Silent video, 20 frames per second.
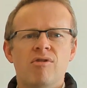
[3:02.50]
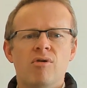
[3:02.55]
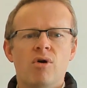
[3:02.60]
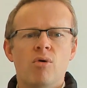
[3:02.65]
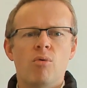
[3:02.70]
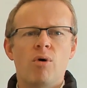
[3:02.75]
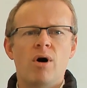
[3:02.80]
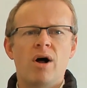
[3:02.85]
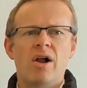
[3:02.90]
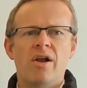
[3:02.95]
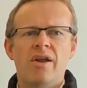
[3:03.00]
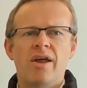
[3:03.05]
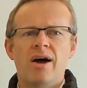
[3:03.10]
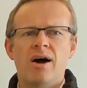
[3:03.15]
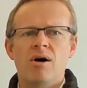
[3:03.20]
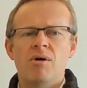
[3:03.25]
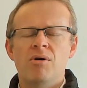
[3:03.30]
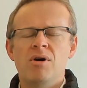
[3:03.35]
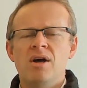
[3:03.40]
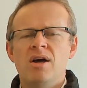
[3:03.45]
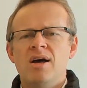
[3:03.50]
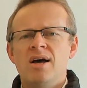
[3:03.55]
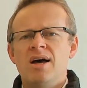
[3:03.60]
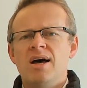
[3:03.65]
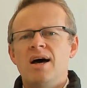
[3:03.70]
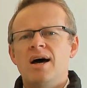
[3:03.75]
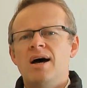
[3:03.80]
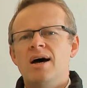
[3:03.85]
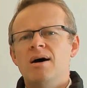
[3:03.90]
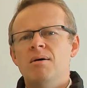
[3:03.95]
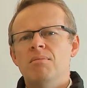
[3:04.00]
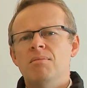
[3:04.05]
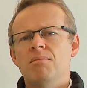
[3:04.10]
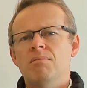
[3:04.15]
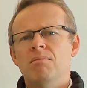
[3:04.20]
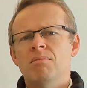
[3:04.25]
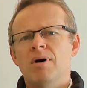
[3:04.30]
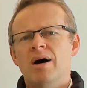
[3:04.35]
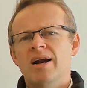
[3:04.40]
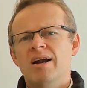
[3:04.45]
a while now
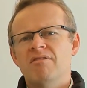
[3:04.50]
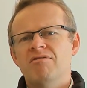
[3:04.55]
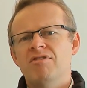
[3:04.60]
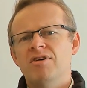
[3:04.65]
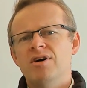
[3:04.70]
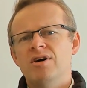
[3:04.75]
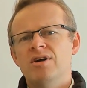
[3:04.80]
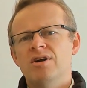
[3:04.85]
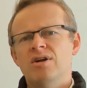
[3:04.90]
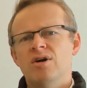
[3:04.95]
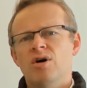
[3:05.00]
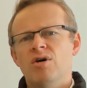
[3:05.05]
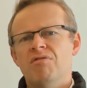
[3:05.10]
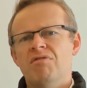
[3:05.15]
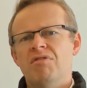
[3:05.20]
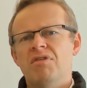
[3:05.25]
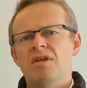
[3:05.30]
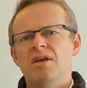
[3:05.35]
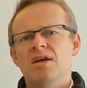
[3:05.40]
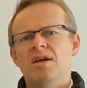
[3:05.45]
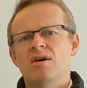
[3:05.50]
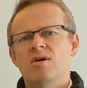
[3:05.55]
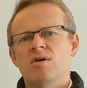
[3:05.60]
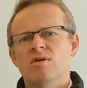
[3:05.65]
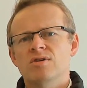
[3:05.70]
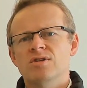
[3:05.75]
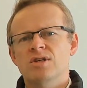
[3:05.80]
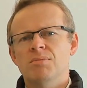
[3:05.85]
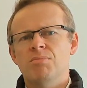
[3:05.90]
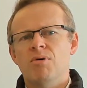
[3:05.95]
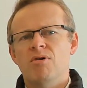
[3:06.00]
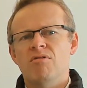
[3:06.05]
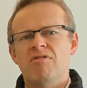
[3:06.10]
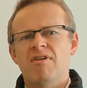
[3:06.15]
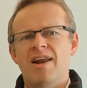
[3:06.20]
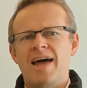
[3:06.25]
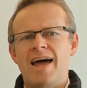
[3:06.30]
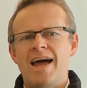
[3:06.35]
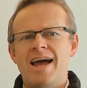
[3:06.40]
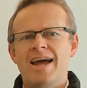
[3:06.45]
might have heard of the concept of
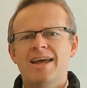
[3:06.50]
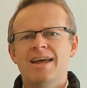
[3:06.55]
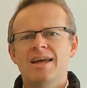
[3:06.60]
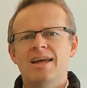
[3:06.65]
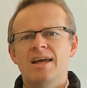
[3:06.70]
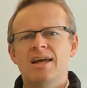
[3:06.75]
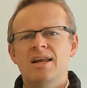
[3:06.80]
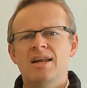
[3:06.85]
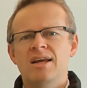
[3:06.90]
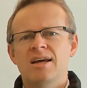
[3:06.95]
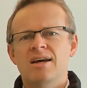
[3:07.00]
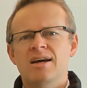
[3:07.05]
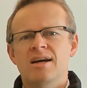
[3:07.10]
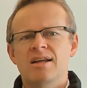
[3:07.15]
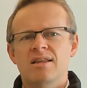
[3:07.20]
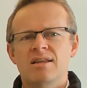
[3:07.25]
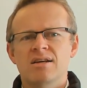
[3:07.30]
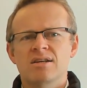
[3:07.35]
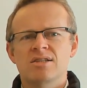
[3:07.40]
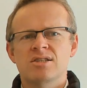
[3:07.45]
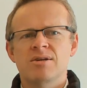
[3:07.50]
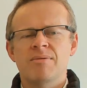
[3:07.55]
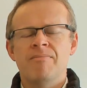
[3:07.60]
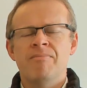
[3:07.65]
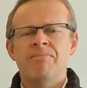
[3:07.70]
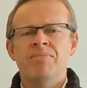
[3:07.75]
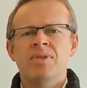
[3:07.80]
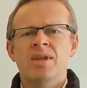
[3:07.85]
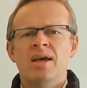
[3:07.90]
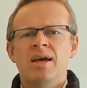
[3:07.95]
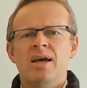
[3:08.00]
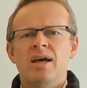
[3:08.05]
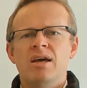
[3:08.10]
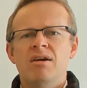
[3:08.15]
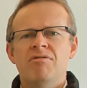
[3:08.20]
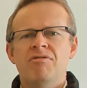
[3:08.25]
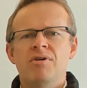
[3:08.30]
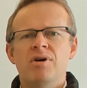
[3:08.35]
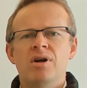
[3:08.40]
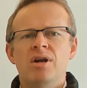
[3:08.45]
lagging indicators.
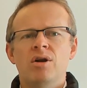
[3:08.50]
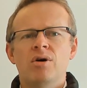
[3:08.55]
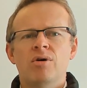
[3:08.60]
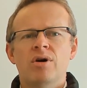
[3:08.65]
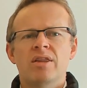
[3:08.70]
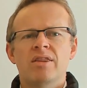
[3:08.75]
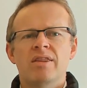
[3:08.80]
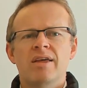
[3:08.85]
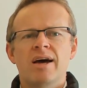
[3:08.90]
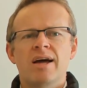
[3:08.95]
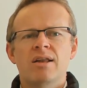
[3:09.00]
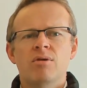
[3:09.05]
If we look at that,